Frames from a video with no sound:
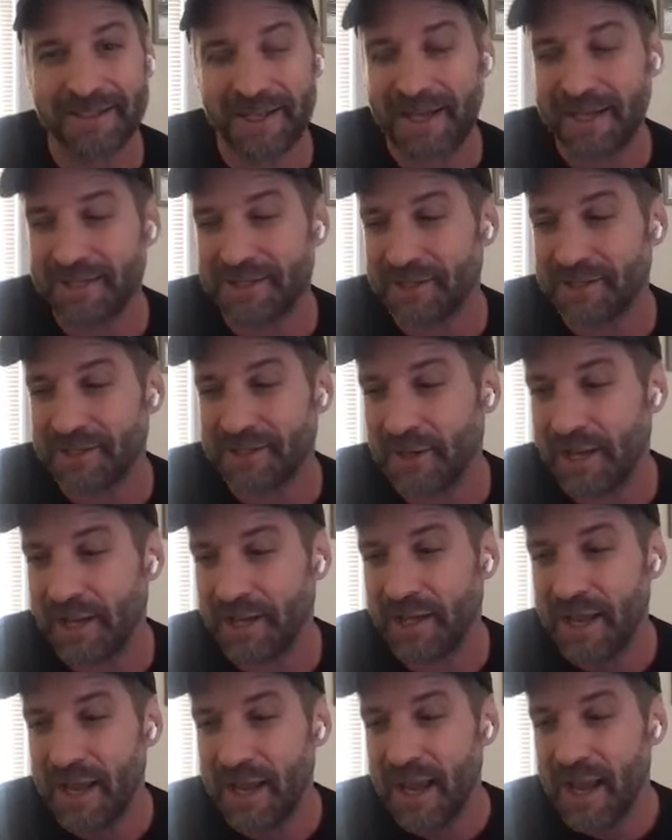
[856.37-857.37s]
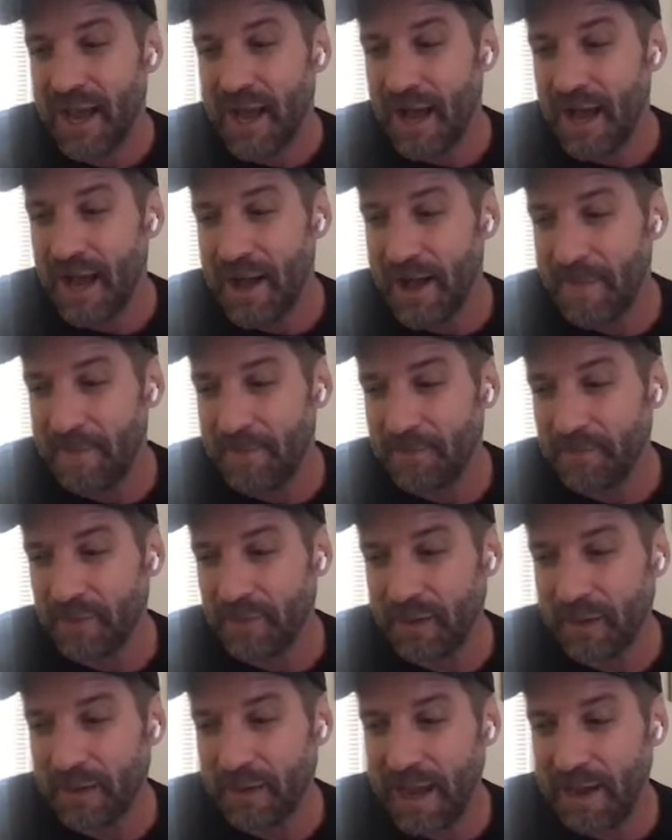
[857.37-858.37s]
And so then
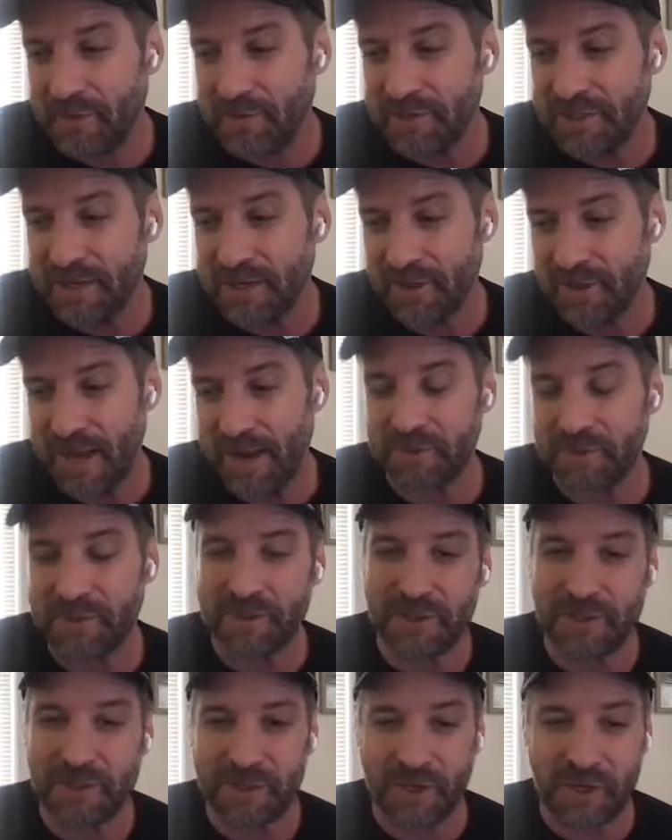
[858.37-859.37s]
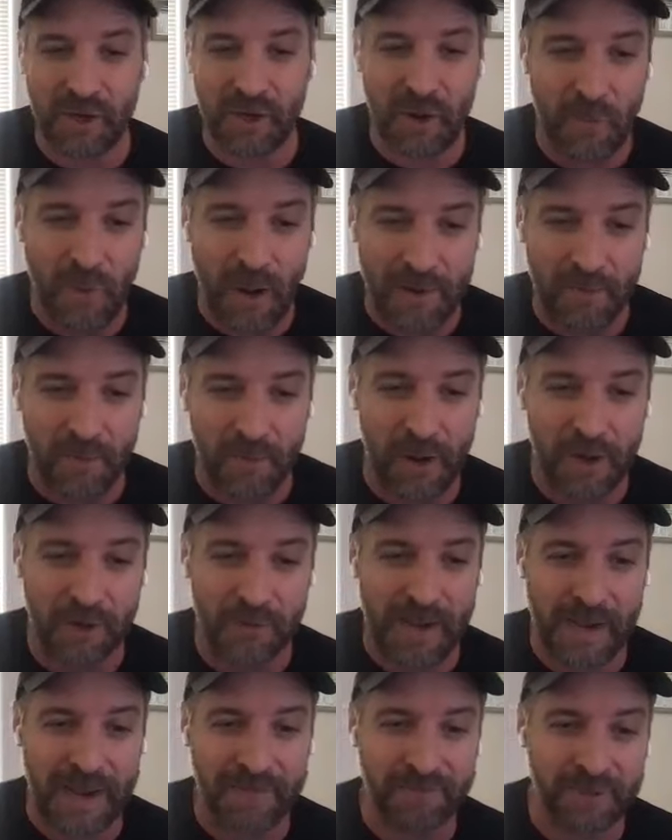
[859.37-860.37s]
I was given the opportunity to go
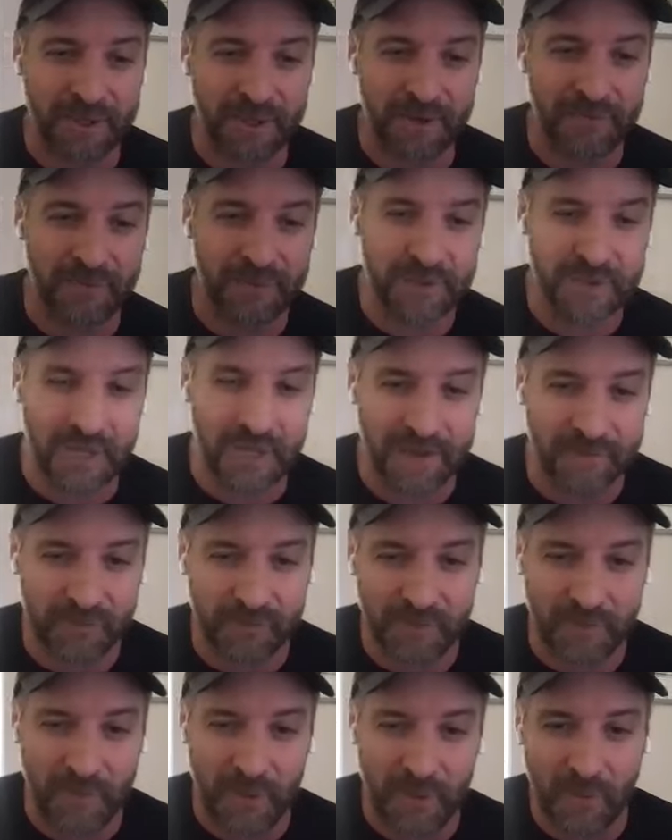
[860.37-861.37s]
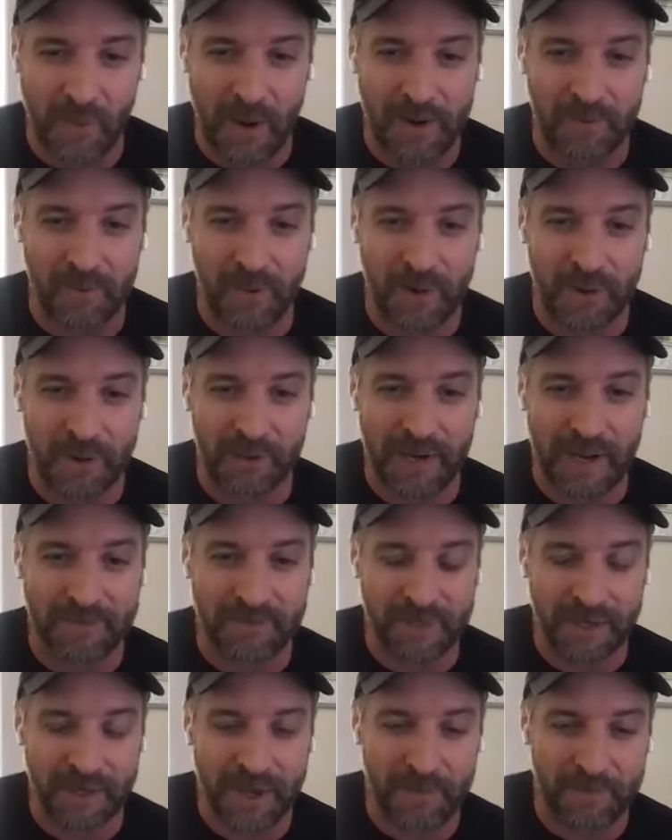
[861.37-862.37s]
whitewater rafting a few times from the whitewater
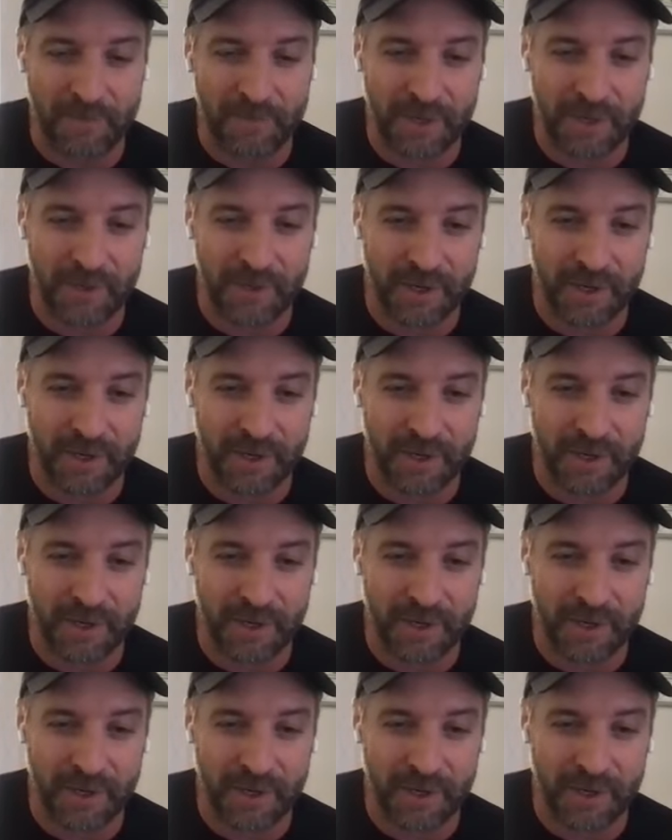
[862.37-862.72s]
rafting company